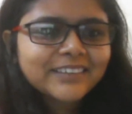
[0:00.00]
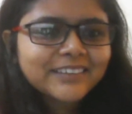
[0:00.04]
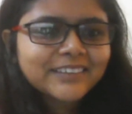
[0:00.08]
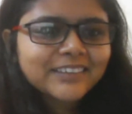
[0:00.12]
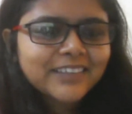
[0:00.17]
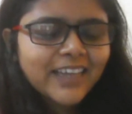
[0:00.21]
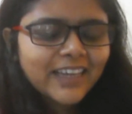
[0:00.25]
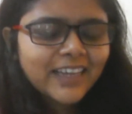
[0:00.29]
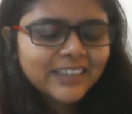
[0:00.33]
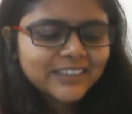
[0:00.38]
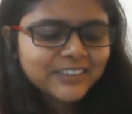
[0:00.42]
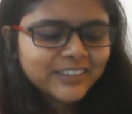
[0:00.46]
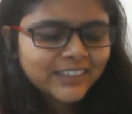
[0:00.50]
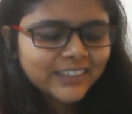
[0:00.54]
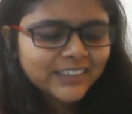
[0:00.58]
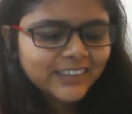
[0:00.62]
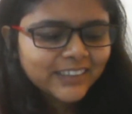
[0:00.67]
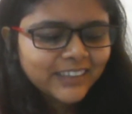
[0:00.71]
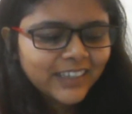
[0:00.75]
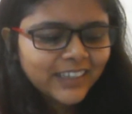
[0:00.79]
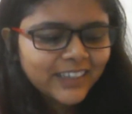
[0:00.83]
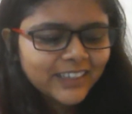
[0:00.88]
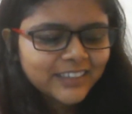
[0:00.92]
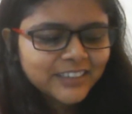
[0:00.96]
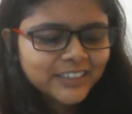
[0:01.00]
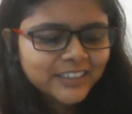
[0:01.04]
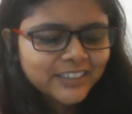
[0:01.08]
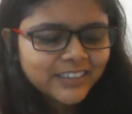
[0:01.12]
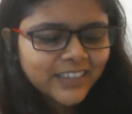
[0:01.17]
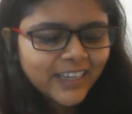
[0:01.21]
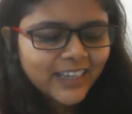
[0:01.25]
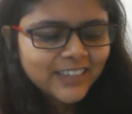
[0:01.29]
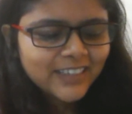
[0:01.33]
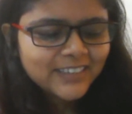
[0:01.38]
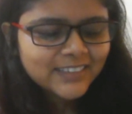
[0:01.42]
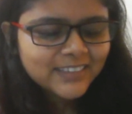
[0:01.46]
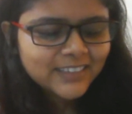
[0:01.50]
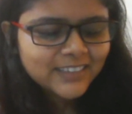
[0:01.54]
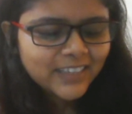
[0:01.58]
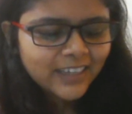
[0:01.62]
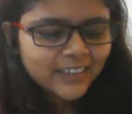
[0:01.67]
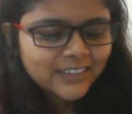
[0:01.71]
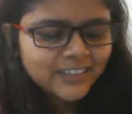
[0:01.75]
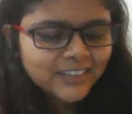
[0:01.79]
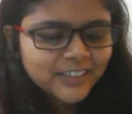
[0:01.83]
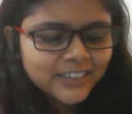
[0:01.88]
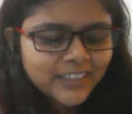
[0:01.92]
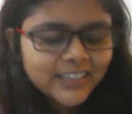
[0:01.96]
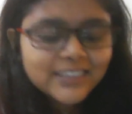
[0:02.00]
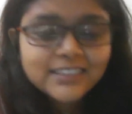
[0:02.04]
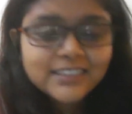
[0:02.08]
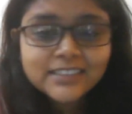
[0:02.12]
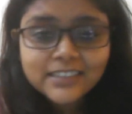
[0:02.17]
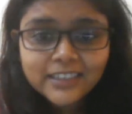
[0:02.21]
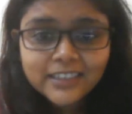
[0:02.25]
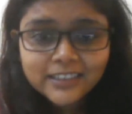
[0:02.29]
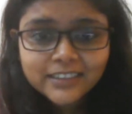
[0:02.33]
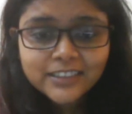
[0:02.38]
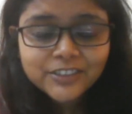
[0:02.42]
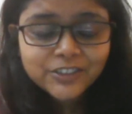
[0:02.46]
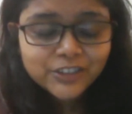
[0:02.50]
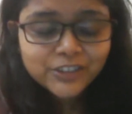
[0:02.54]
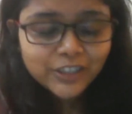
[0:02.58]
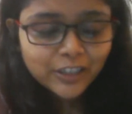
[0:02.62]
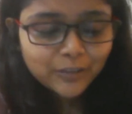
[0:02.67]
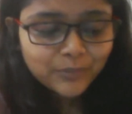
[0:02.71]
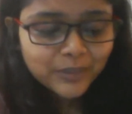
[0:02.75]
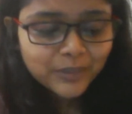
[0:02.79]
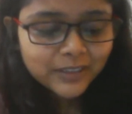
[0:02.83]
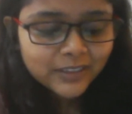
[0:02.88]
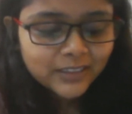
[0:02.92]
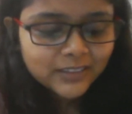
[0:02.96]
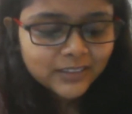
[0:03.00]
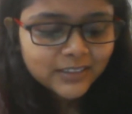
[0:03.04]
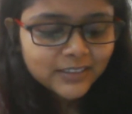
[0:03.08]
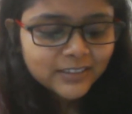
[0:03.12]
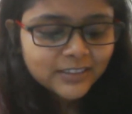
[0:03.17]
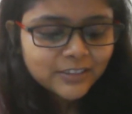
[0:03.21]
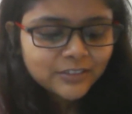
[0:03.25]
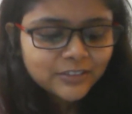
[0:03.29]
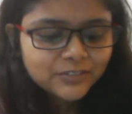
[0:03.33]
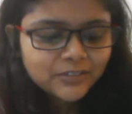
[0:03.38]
actually she has studied Germanistics